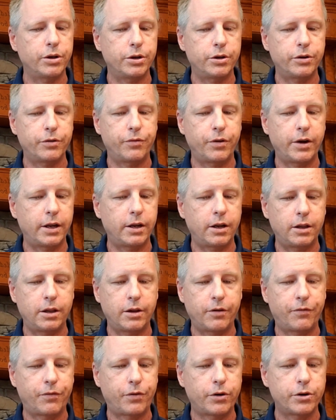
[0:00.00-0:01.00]

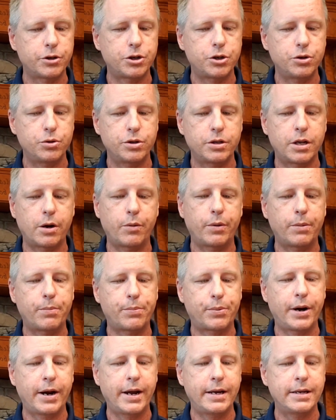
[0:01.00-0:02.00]
and the virtues that we
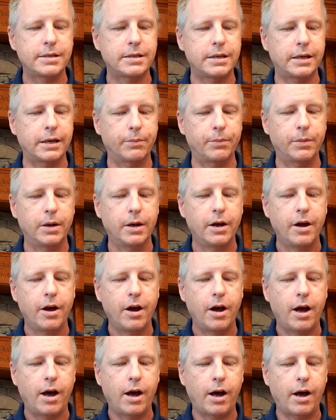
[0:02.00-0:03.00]
praise him
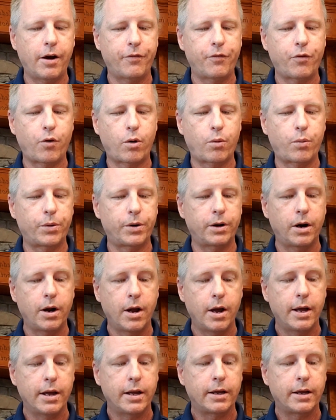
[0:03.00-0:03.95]
for were...